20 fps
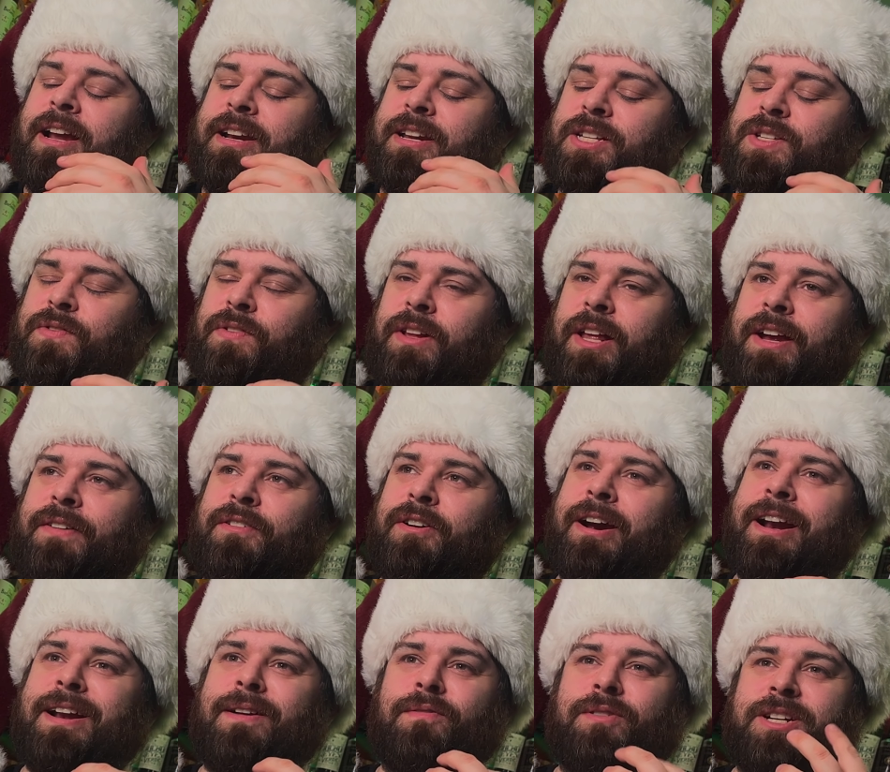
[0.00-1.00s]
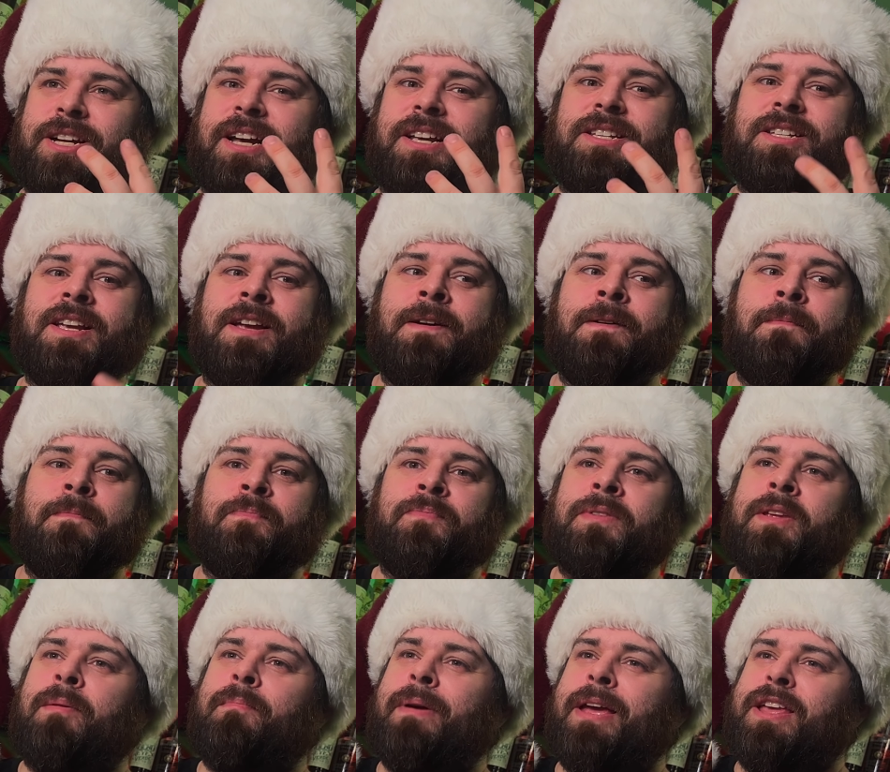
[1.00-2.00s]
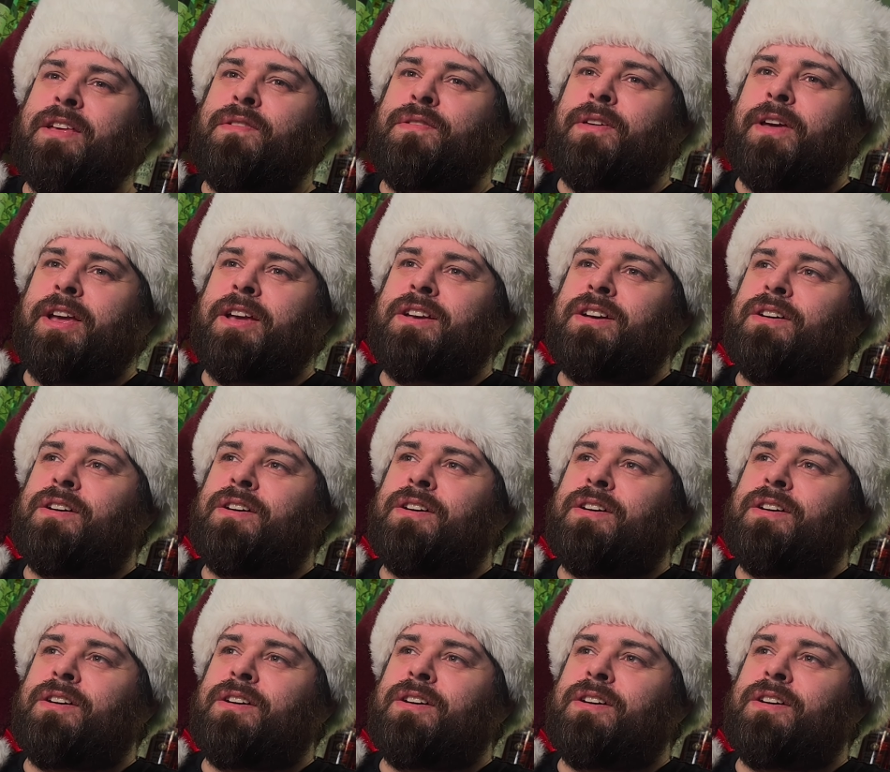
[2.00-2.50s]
anise flavor, and it does make you think